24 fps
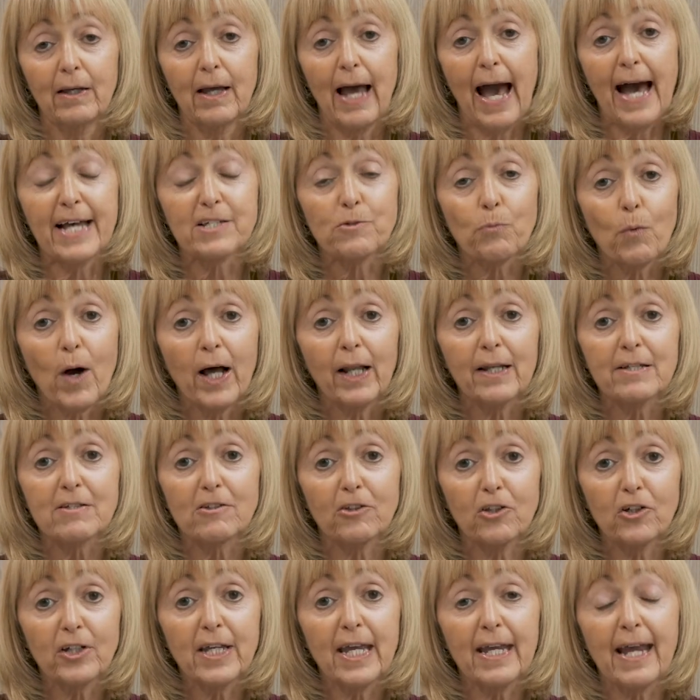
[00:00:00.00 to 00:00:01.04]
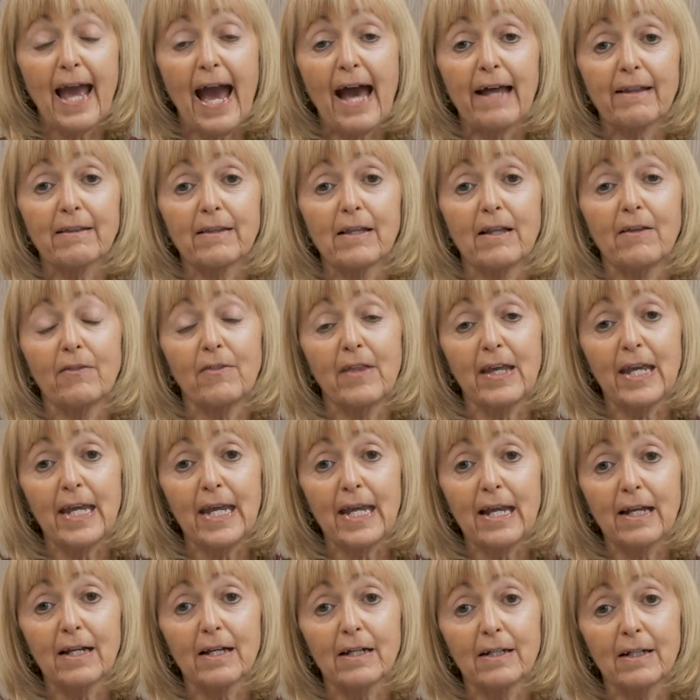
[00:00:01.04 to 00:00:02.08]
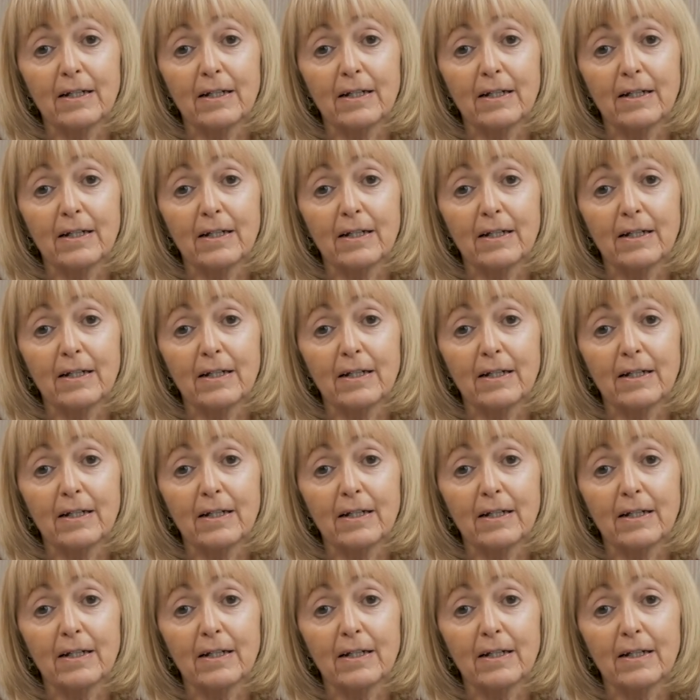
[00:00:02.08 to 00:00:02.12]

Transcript: as well as looking at the